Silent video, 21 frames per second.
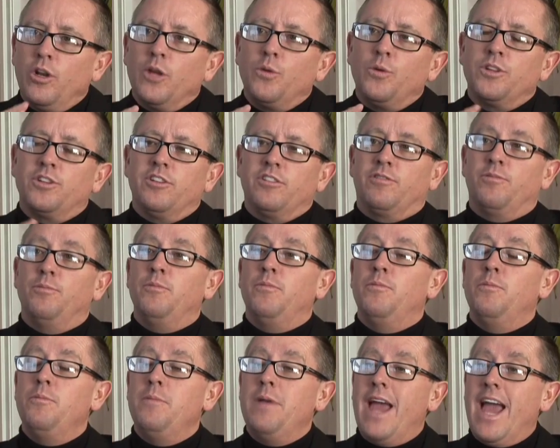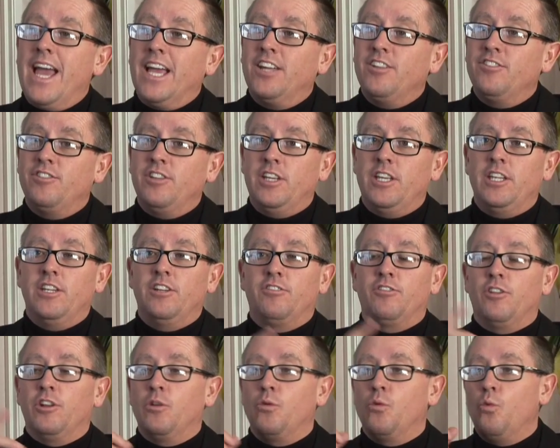really what this magazine
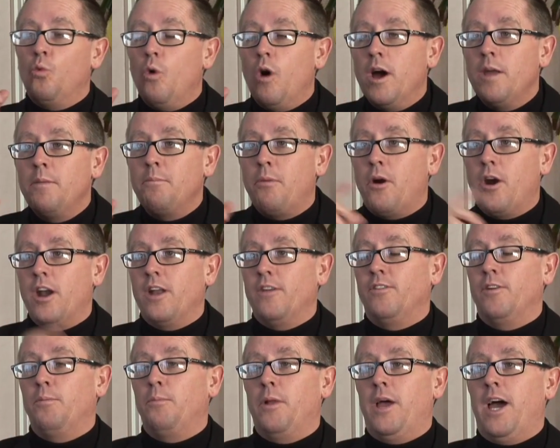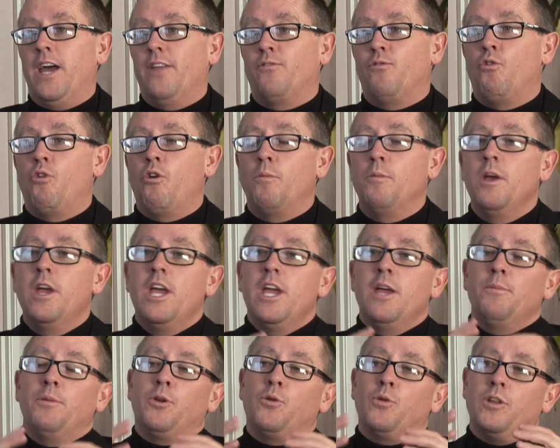is, only one part of a platform
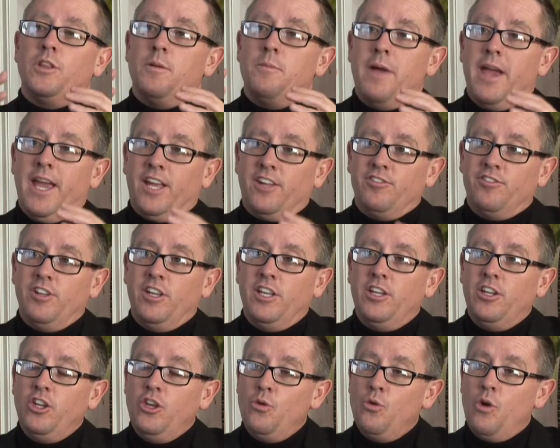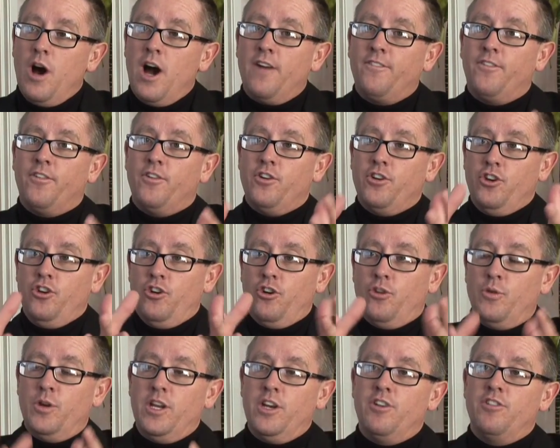between the magazine that you offer
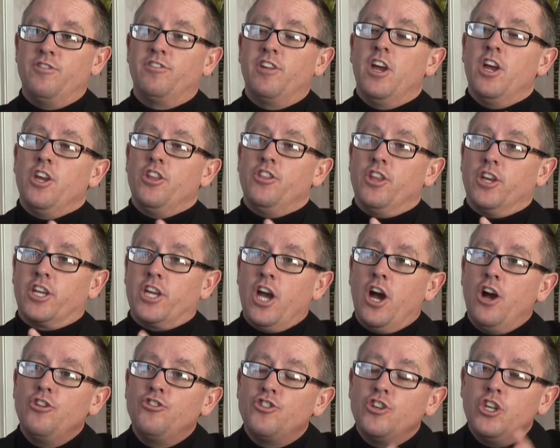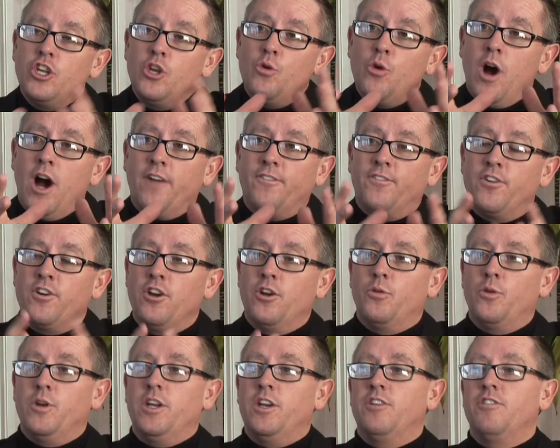your readers, the coaching you offer
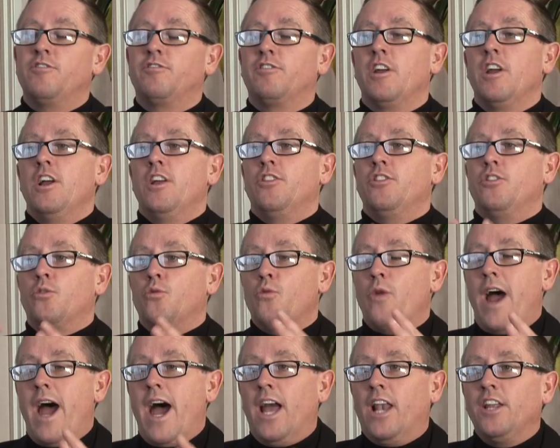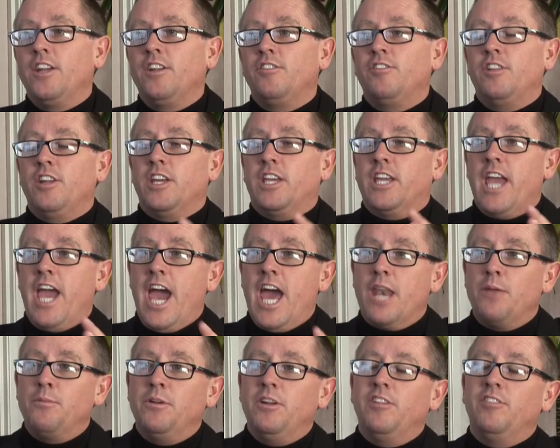your readers, the rallies, the
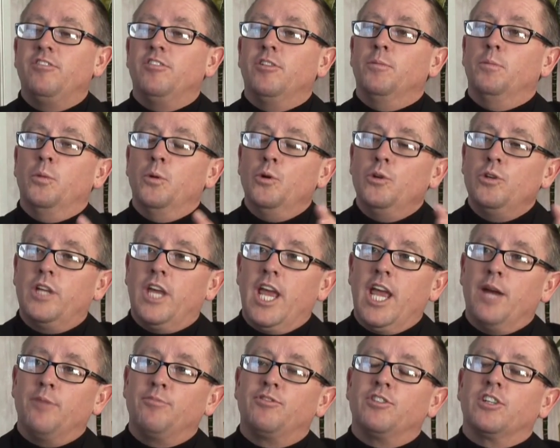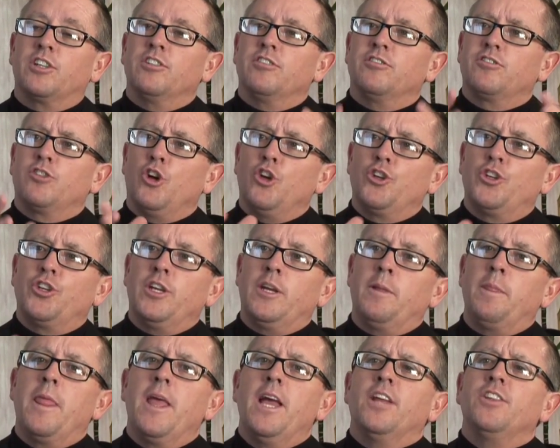academies, the boot camps, the
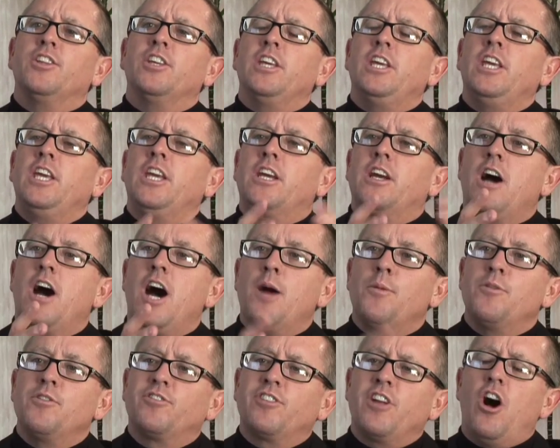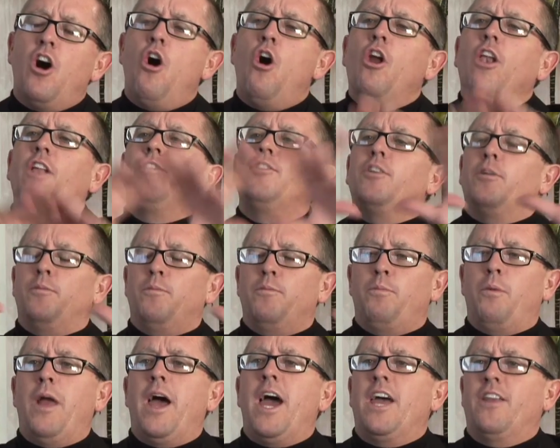consulting, the e-commerce, all of the
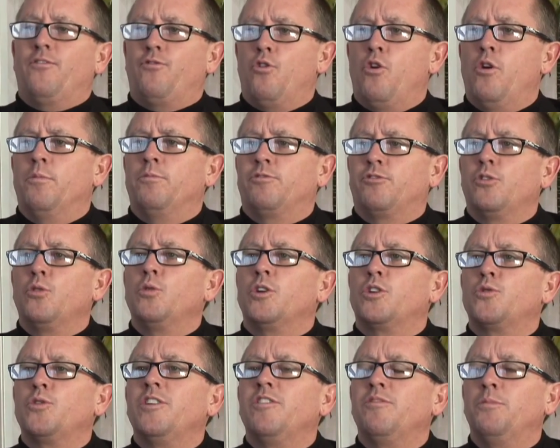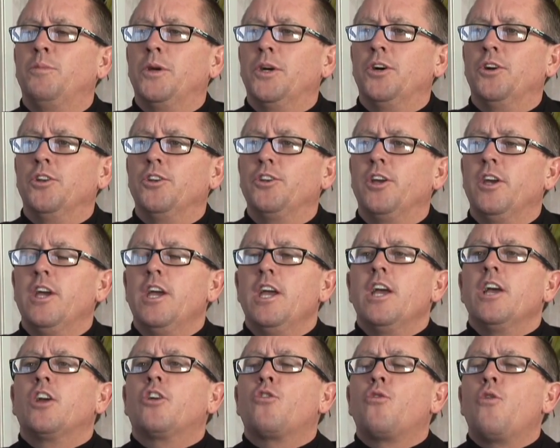platforms through which we've built
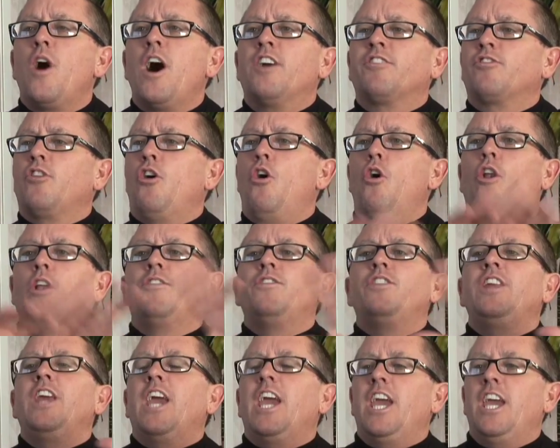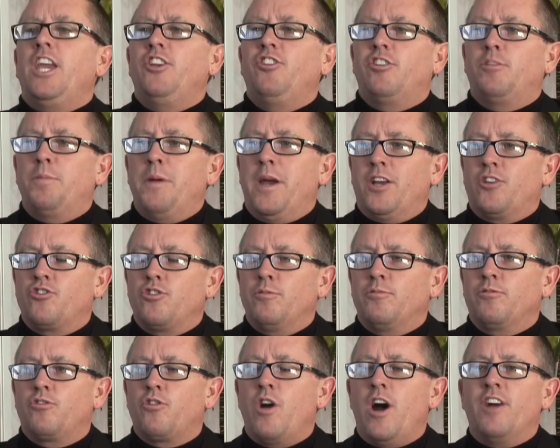cross all of the age
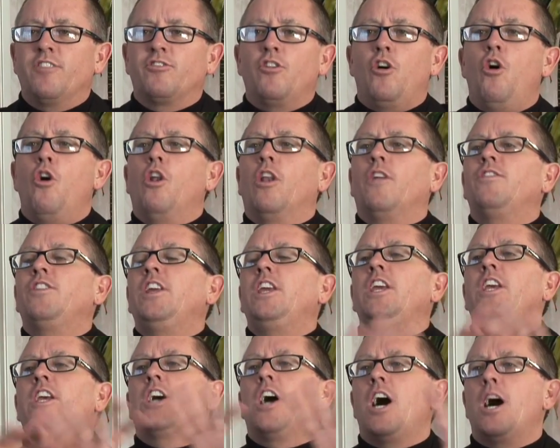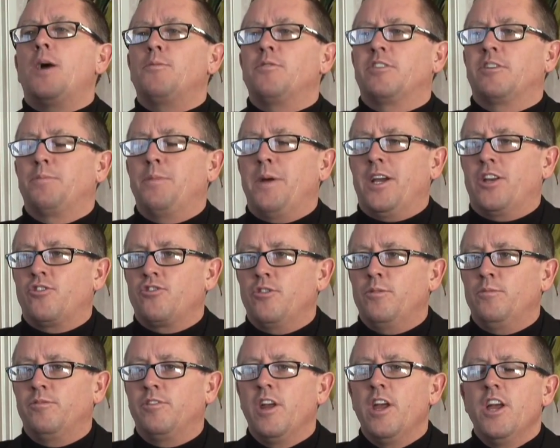spectrums, cross all of the e-commerce
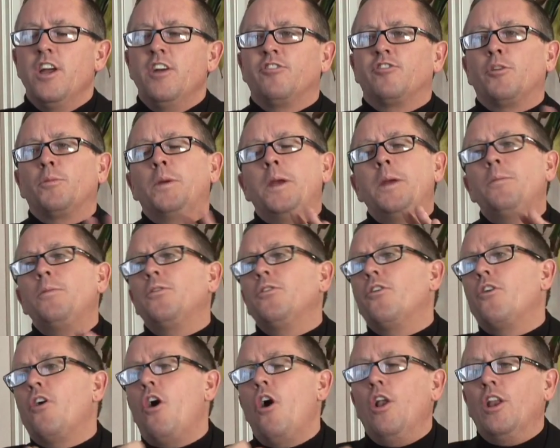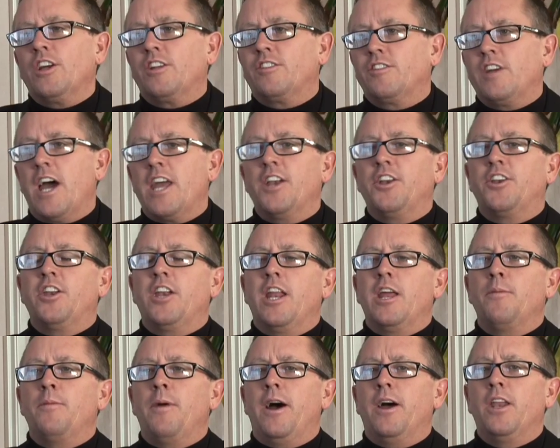spectrums. So people that are all excited
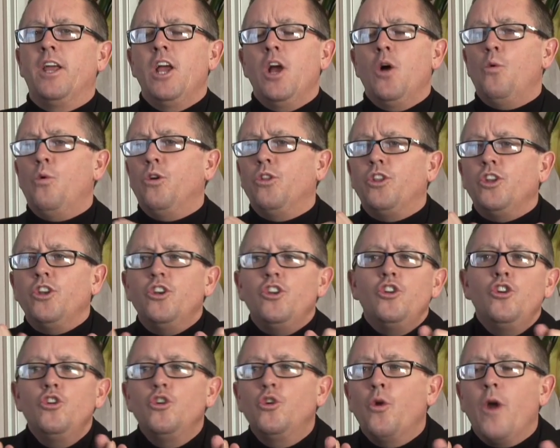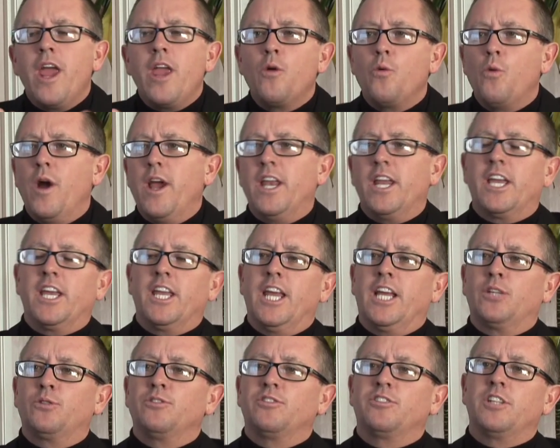today about, well, the new great way to
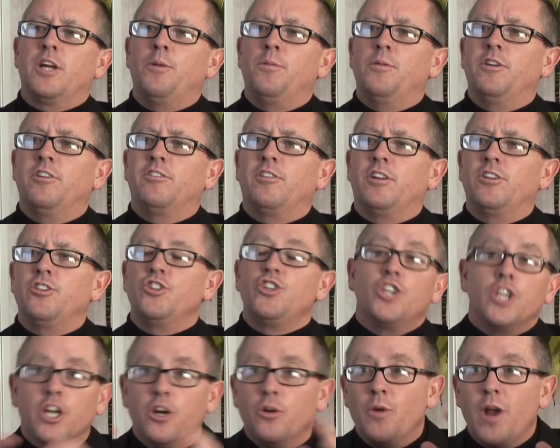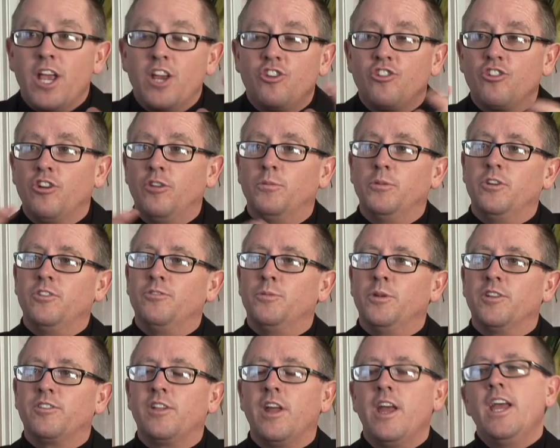connect with someone is on generational
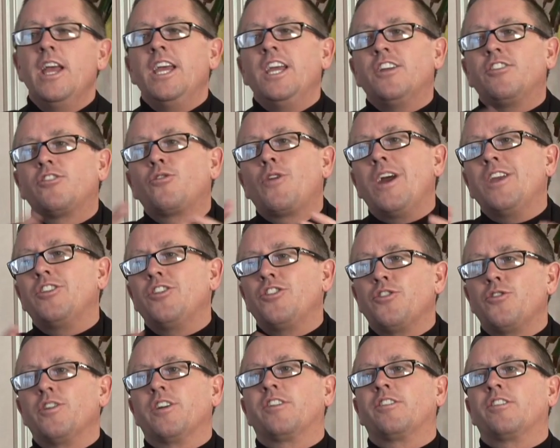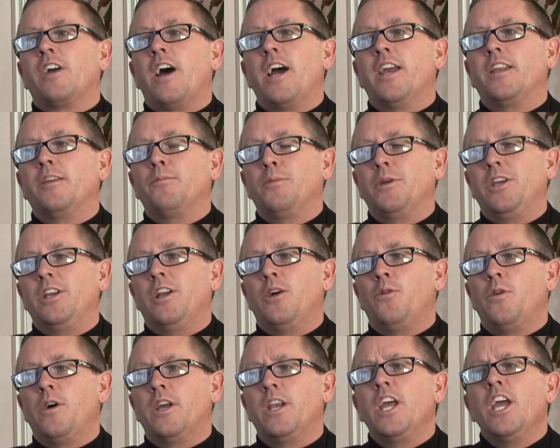movements. It's great that they're excited, but you
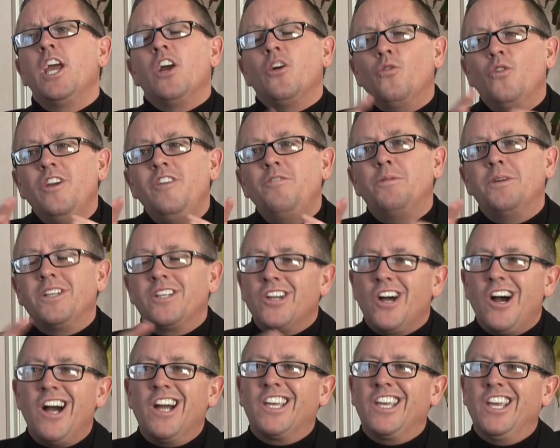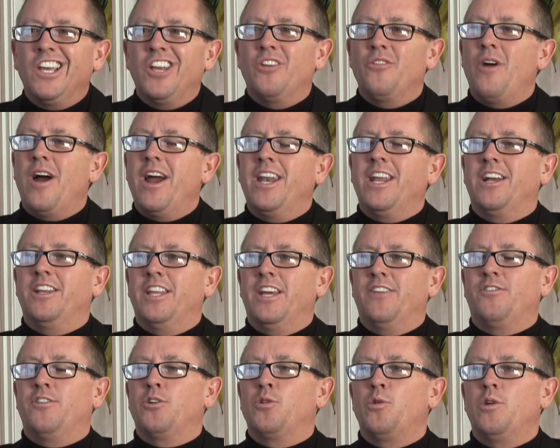know what? We've been talking and writing on
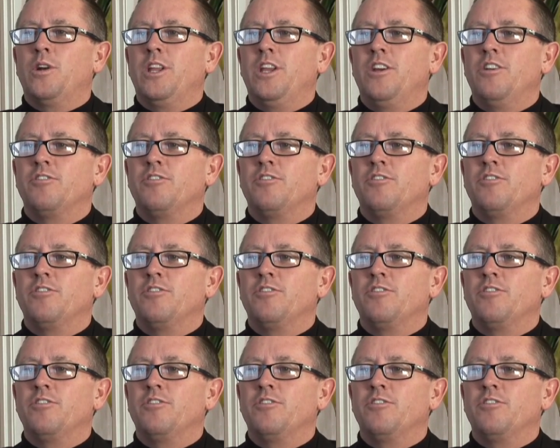that for 20